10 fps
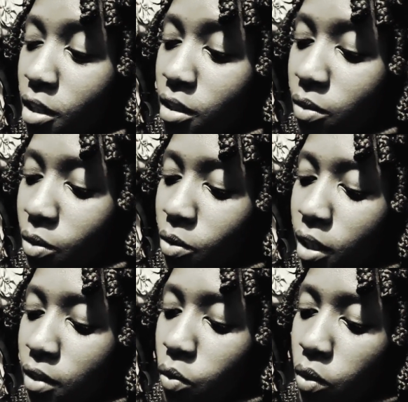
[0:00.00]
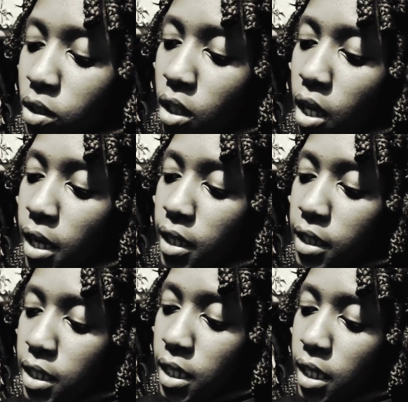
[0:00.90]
so you guys watch that.